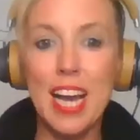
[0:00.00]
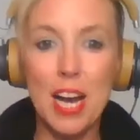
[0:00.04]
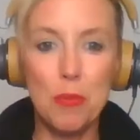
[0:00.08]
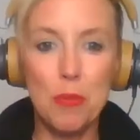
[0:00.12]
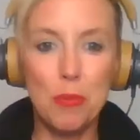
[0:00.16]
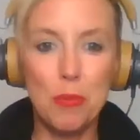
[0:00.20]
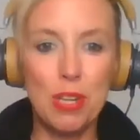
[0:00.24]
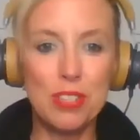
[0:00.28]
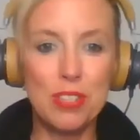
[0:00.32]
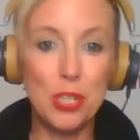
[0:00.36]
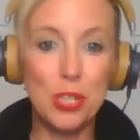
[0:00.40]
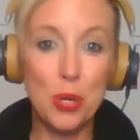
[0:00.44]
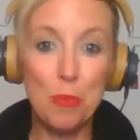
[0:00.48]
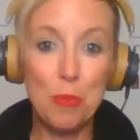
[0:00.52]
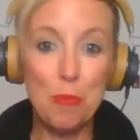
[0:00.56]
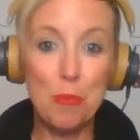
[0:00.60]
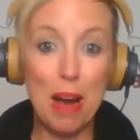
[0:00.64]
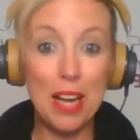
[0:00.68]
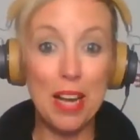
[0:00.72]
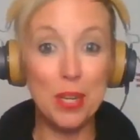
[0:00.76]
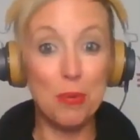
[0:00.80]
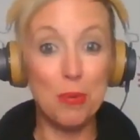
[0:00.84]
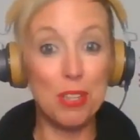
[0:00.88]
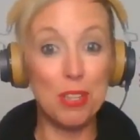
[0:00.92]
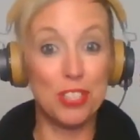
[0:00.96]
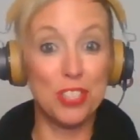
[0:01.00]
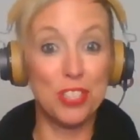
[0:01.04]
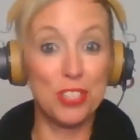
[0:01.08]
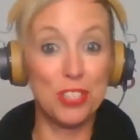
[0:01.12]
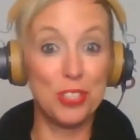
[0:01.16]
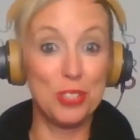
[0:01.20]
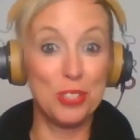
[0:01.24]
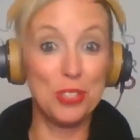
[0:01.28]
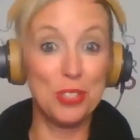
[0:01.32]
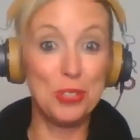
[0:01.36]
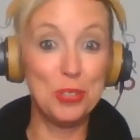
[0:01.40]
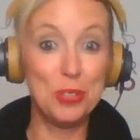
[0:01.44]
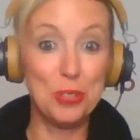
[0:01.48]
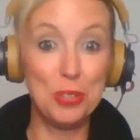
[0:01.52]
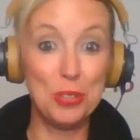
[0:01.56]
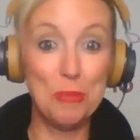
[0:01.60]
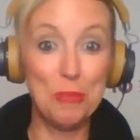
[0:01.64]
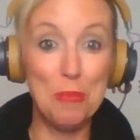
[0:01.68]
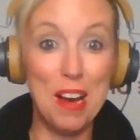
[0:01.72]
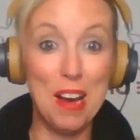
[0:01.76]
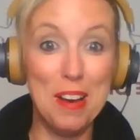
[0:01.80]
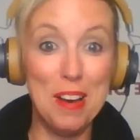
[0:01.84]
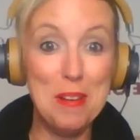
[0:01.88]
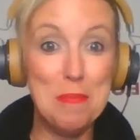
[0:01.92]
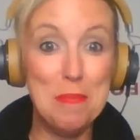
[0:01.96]
well, so my question to you,
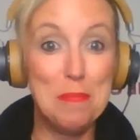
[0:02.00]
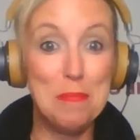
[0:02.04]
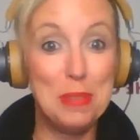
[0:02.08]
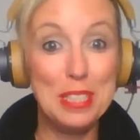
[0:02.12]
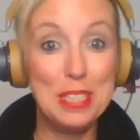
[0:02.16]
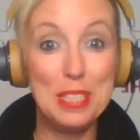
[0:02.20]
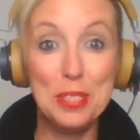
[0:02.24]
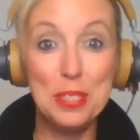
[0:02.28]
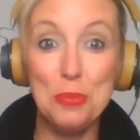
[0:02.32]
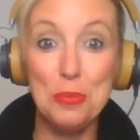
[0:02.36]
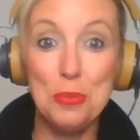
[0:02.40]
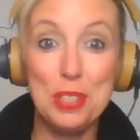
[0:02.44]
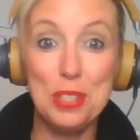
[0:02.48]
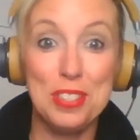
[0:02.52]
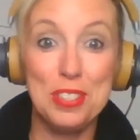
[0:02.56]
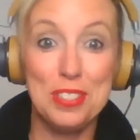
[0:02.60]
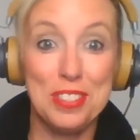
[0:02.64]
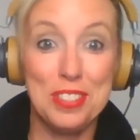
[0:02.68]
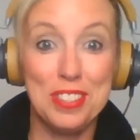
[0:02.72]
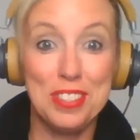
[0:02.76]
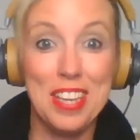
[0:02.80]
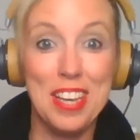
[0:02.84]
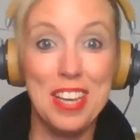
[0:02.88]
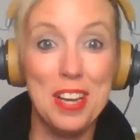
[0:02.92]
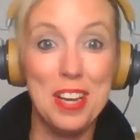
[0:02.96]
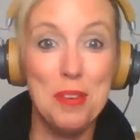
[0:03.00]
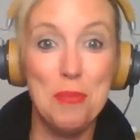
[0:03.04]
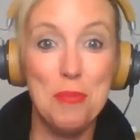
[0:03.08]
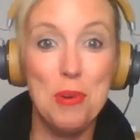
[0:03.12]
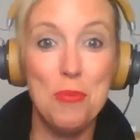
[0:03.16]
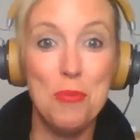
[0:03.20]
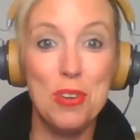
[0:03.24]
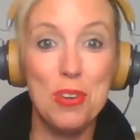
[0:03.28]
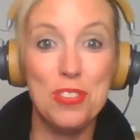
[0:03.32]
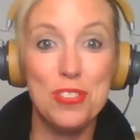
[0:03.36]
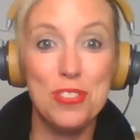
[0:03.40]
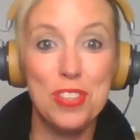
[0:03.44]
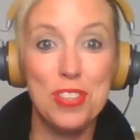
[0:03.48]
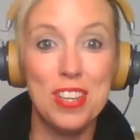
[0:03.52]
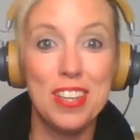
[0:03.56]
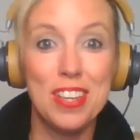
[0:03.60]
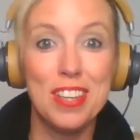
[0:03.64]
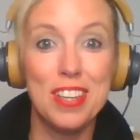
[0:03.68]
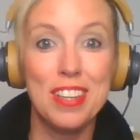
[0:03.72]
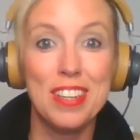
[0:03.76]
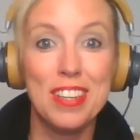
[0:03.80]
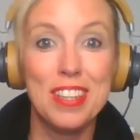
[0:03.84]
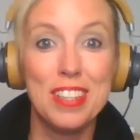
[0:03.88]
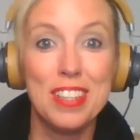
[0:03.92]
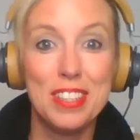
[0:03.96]
Piet, what was
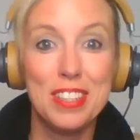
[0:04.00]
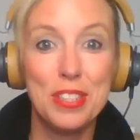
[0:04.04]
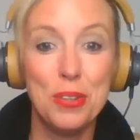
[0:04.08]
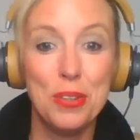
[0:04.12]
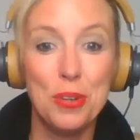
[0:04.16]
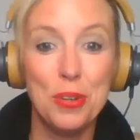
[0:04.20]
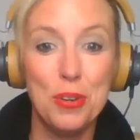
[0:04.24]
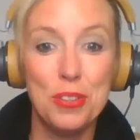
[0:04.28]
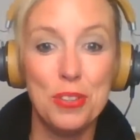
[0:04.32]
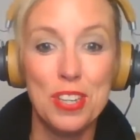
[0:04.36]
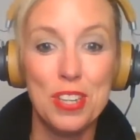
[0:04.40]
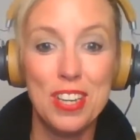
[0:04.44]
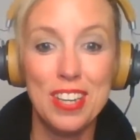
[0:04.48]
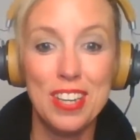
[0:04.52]
your